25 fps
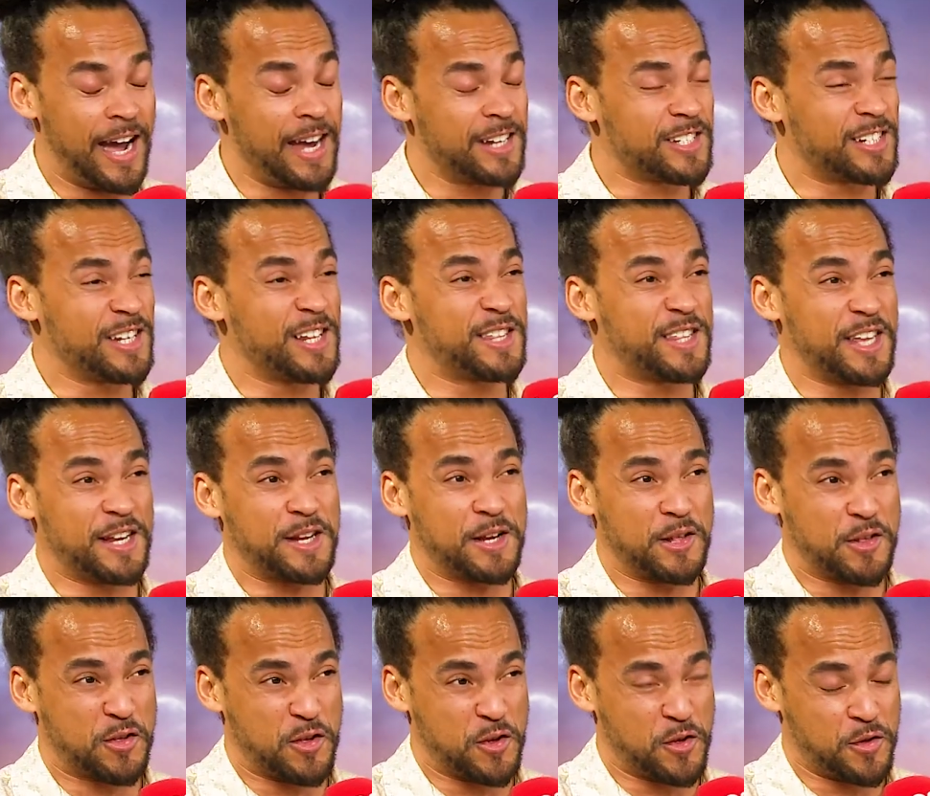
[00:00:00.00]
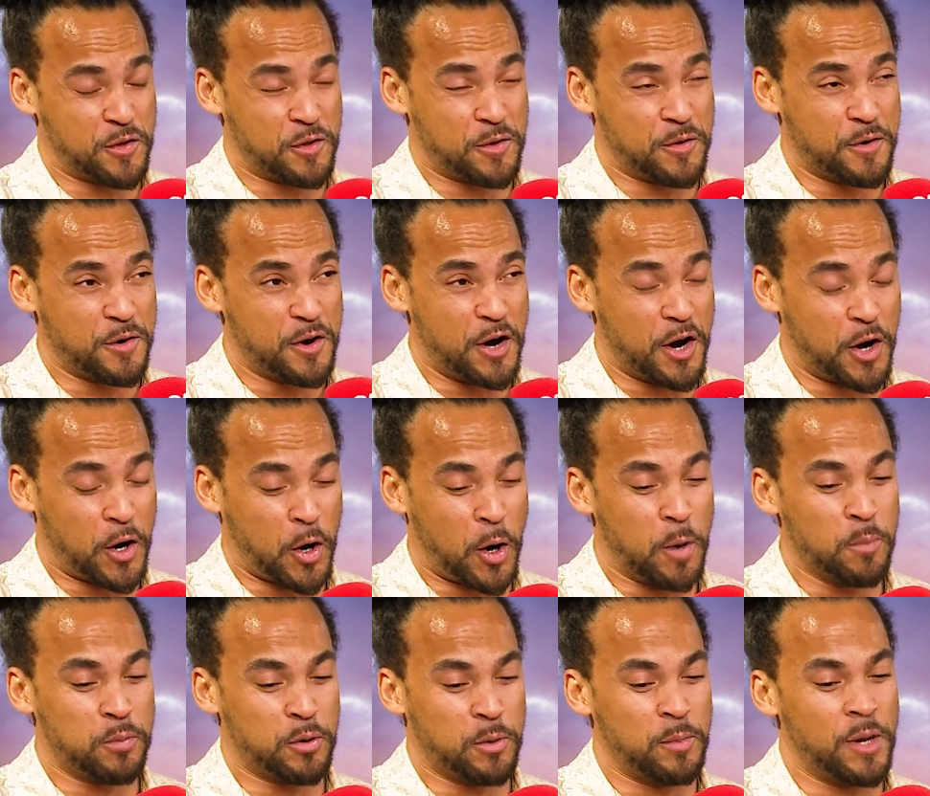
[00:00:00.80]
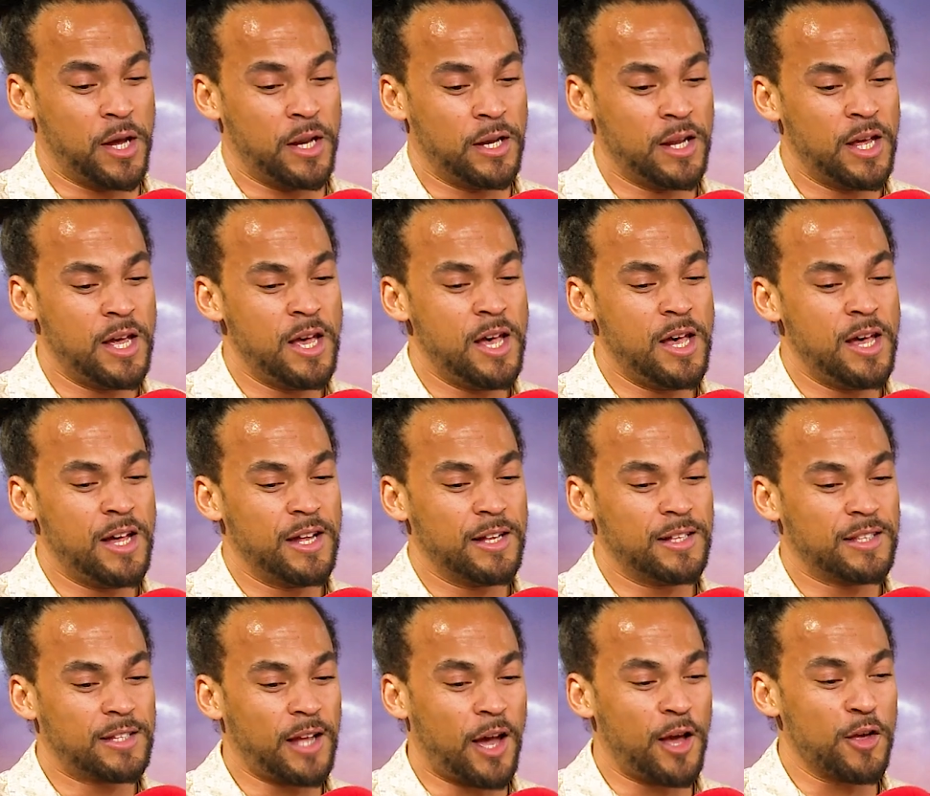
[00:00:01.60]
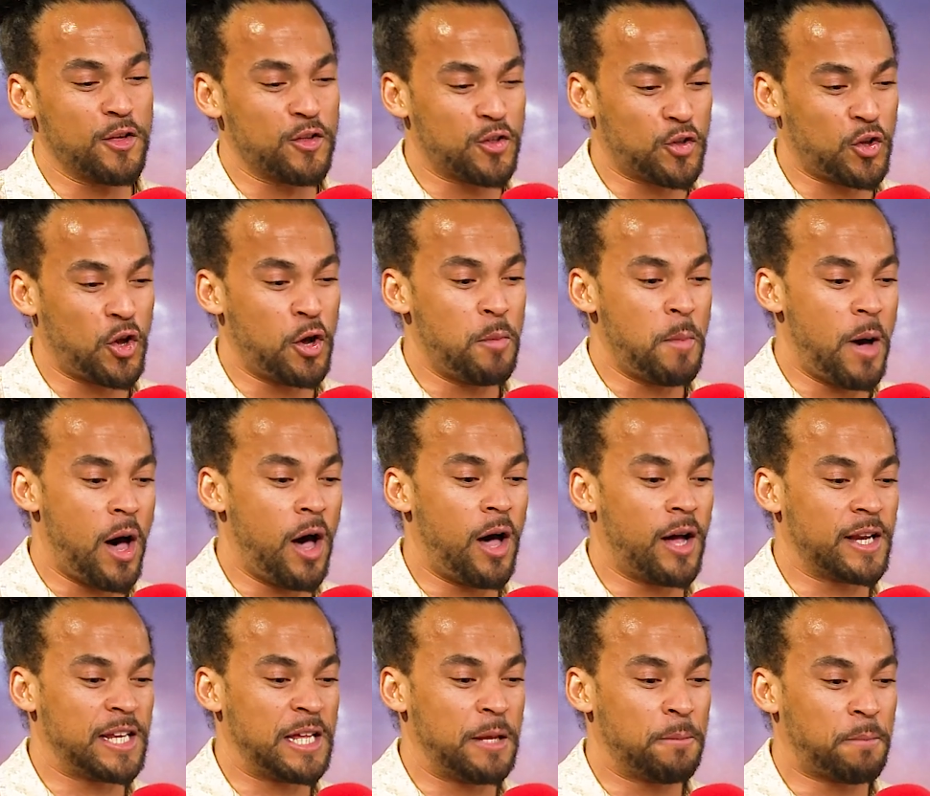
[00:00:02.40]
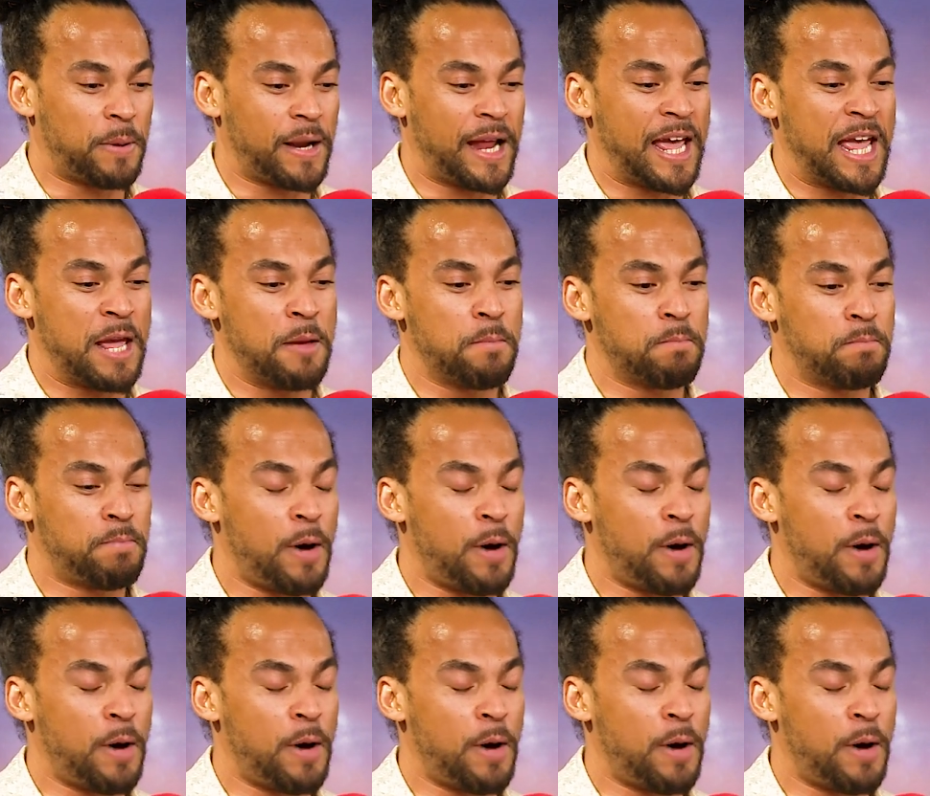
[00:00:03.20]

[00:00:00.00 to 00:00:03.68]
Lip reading: I actually think this is a compliment. Does Tom Hardy play